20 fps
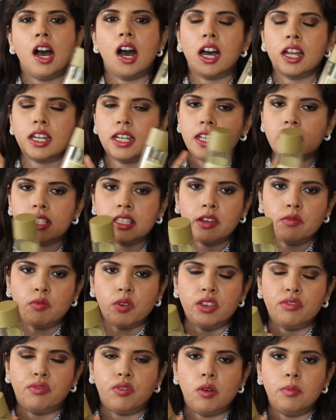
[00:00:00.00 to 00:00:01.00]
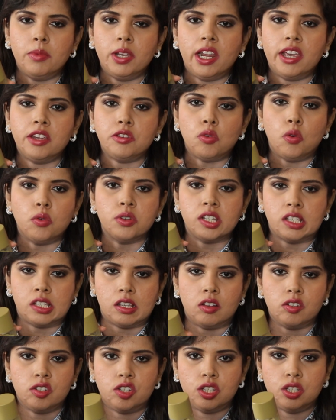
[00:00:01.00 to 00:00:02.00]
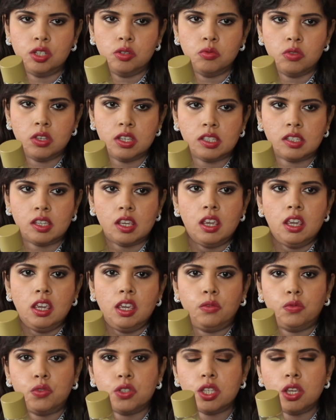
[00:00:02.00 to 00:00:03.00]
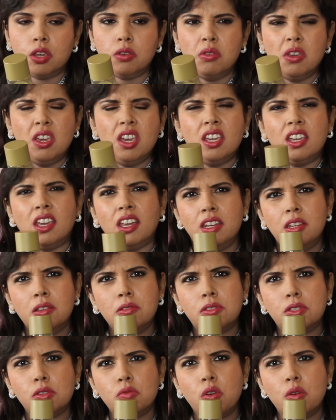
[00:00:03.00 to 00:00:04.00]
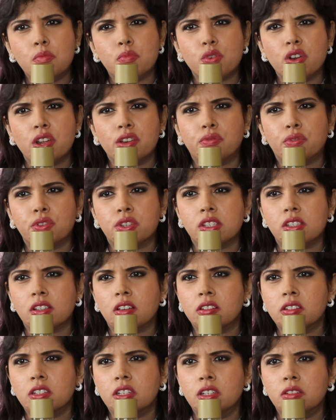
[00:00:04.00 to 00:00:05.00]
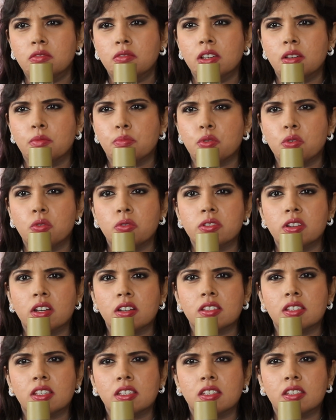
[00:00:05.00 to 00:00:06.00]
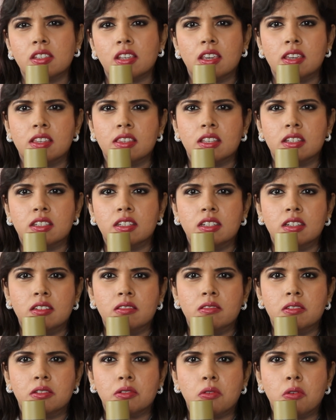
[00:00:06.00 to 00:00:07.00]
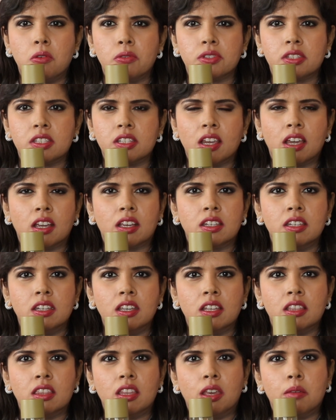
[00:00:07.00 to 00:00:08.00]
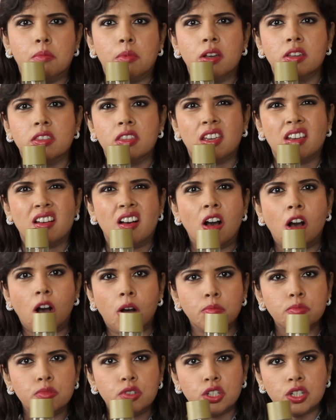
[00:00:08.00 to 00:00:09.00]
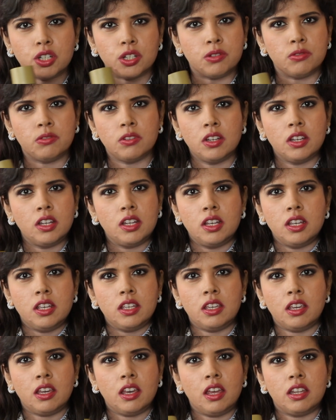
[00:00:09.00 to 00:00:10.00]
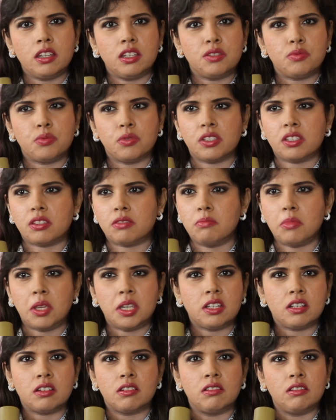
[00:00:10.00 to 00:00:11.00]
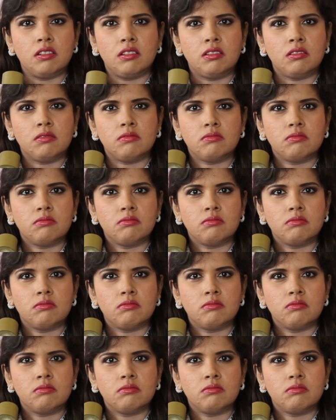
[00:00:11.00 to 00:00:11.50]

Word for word: unless they reformulate or discontinue this. If so, can you sue a brand for discontinuing a product, saying that, you know, it caused acne and thereby they harmed you? Yeah, and it was medical,